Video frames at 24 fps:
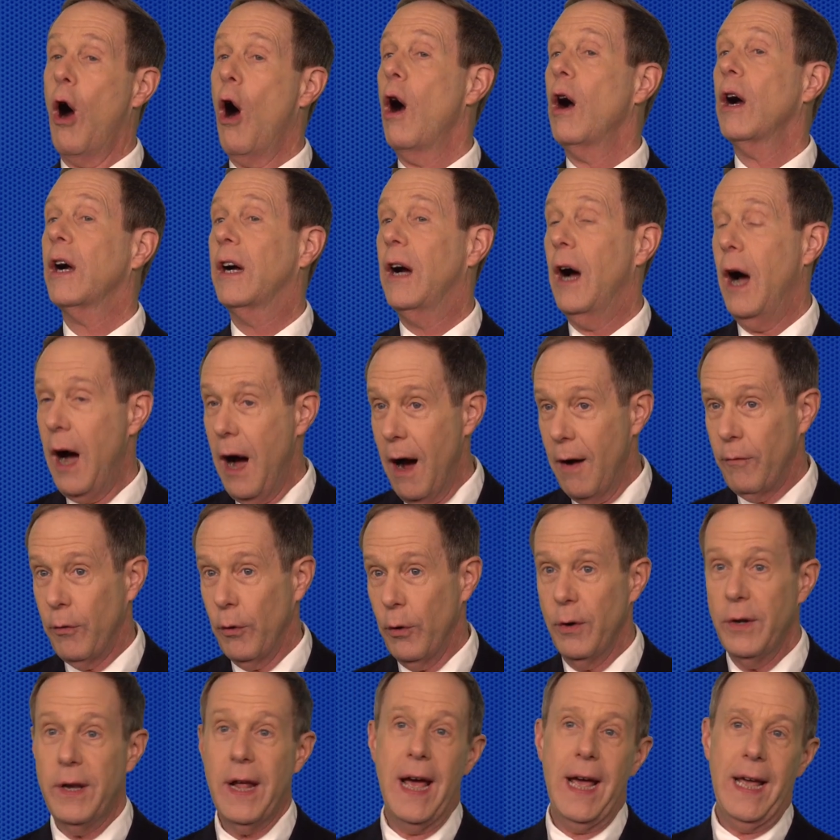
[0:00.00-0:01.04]
are
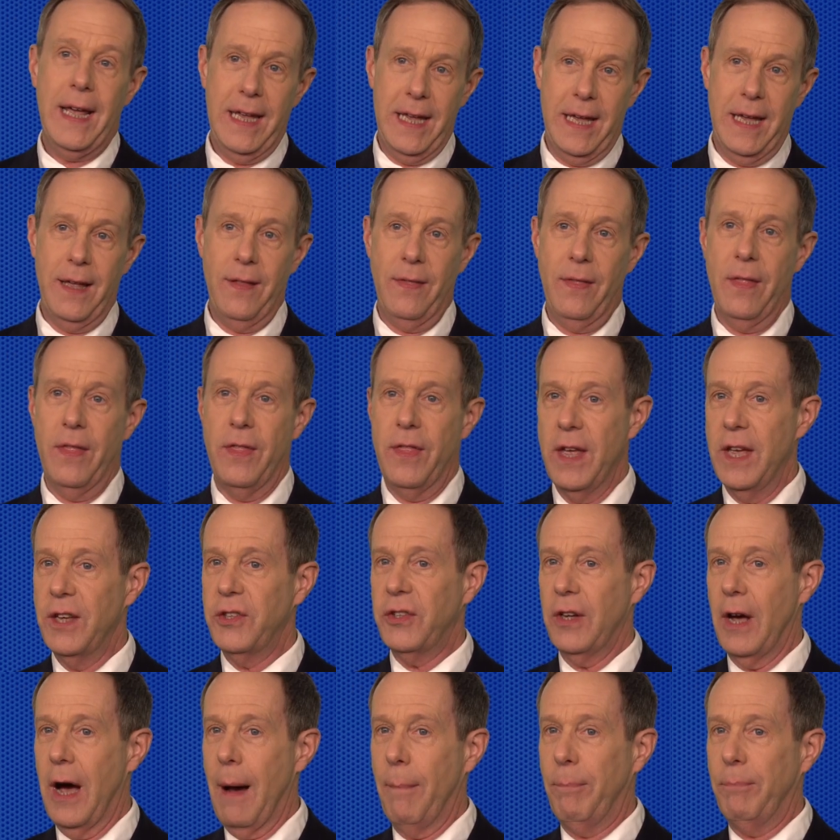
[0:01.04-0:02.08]
covered in
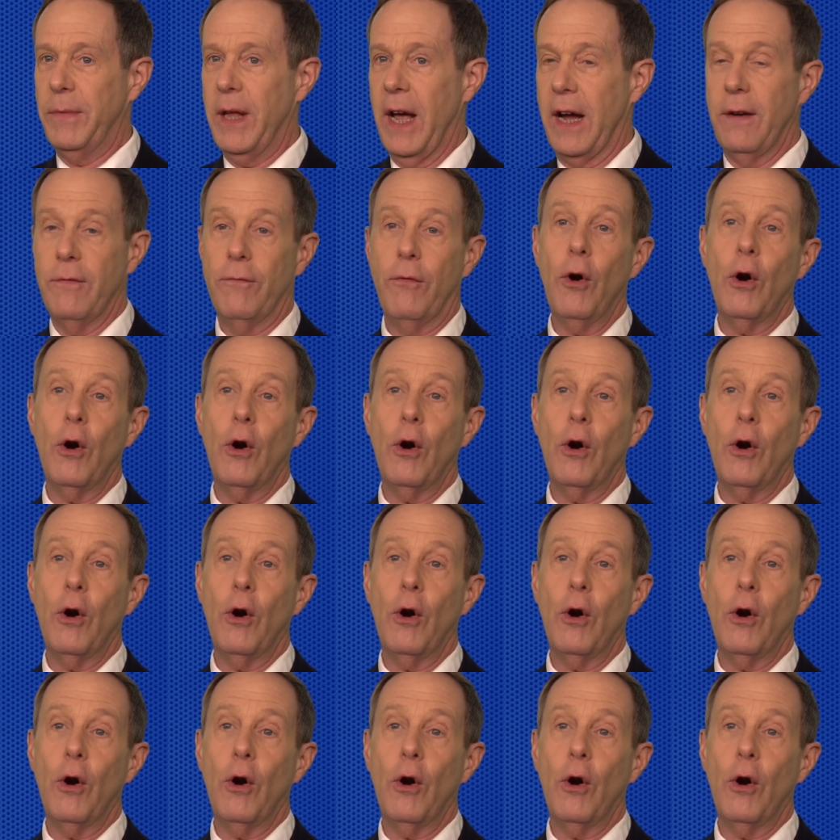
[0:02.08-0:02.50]
this update.